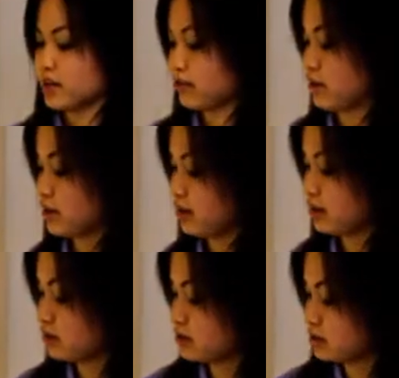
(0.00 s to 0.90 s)
and
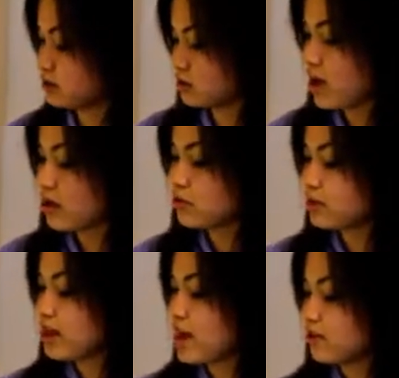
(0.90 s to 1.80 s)
everything. So I don't
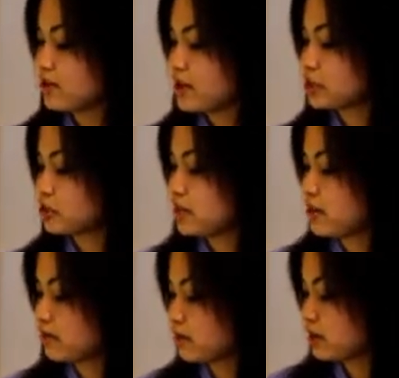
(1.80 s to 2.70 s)
really have a
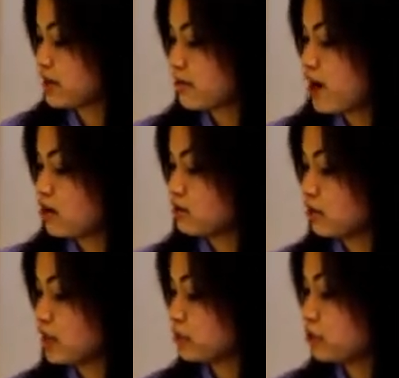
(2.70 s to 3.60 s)
measurement for the amount
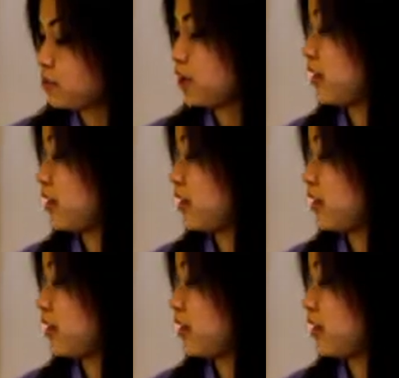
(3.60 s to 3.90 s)
that you should put